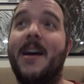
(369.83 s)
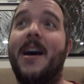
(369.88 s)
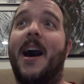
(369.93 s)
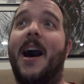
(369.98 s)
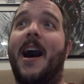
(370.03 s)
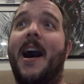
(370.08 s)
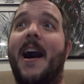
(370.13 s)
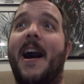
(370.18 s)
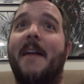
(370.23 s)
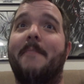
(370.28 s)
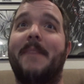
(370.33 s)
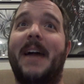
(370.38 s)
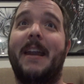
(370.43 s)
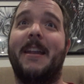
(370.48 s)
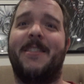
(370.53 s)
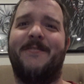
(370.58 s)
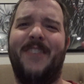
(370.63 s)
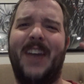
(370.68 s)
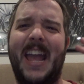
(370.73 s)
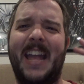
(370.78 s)
um, and
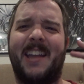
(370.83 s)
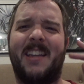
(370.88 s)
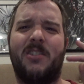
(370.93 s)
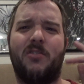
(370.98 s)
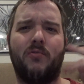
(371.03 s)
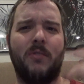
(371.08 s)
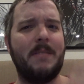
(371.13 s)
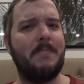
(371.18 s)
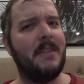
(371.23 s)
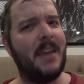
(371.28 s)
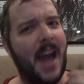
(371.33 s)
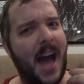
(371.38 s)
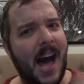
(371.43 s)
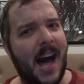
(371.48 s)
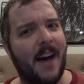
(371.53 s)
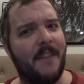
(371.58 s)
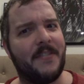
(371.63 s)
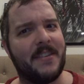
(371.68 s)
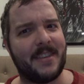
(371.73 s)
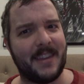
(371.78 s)
it's extremely
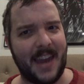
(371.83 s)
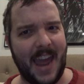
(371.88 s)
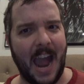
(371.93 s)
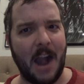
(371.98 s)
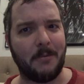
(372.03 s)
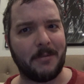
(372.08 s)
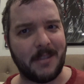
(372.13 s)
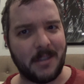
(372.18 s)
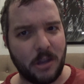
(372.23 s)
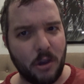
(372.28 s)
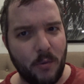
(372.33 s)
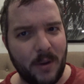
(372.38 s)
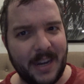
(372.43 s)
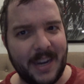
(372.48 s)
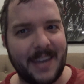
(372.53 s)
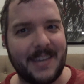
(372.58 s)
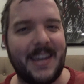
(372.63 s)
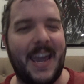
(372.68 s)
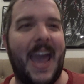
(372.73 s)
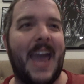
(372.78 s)
obvious in how it's doing
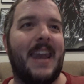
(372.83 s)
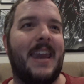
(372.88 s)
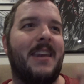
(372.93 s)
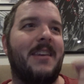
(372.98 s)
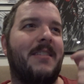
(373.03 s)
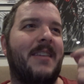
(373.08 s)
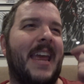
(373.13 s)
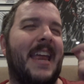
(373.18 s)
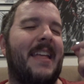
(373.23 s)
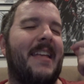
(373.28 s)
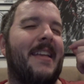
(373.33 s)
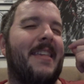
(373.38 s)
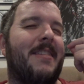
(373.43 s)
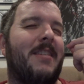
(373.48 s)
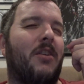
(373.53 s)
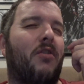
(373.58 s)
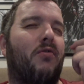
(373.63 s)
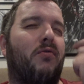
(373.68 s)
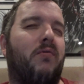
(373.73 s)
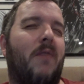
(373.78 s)
it, and it is
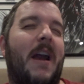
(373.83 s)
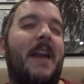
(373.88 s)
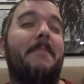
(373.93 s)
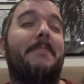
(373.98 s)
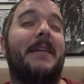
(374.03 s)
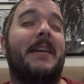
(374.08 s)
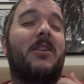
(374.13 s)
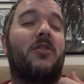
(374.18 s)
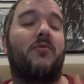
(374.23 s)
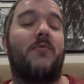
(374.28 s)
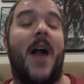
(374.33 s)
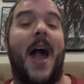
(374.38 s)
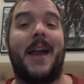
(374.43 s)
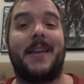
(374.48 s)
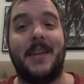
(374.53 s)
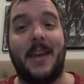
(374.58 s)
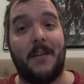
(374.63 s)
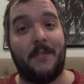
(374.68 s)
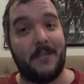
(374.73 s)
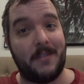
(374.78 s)
incredibly
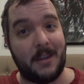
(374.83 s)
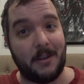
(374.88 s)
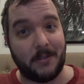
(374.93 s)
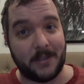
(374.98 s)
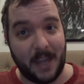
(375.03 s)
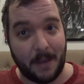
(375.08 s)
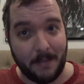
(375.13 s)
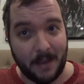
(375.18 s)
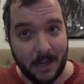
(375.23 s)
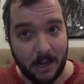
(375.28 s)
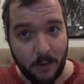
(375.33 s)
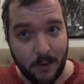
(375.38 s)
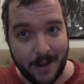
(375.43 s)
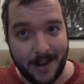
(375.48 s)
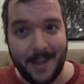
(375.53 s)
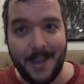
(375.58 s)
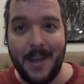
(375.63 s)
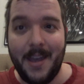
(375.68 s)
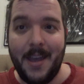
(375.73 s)
distracting every single time they do it.